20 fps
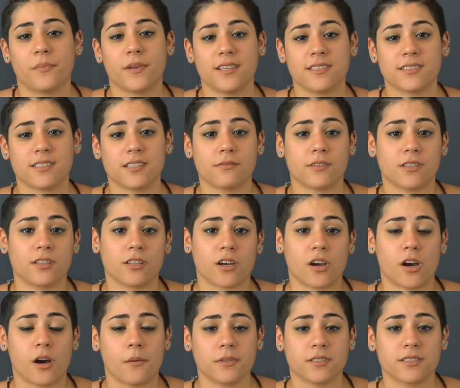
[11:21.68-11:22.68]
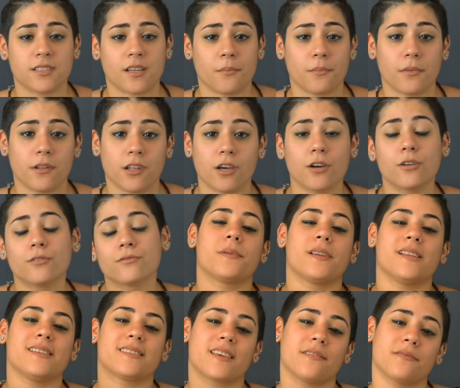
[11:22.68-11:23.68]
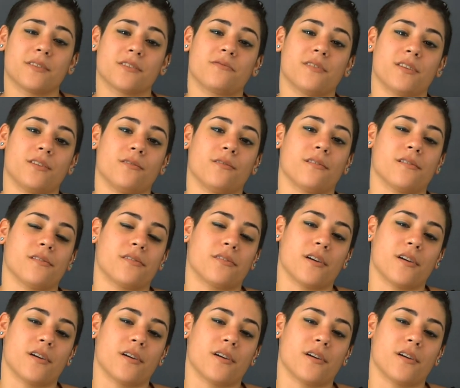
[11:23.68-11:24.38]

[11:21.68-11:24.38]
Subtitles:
please leave it in the comments down below. Please give this video a